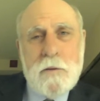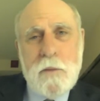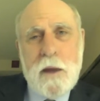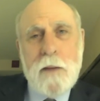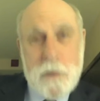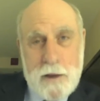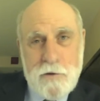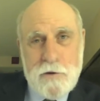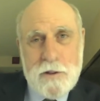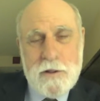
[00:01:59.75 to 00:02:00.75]

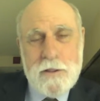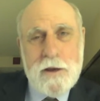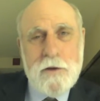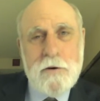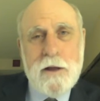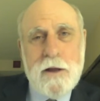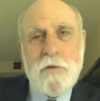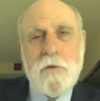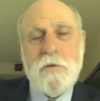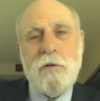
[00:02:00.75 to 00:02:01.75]
applications in the
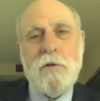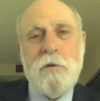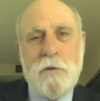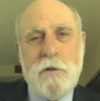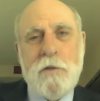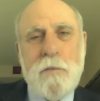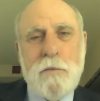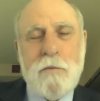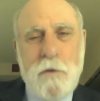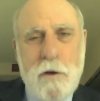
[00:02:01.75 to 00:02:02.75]
internet. So these two systems very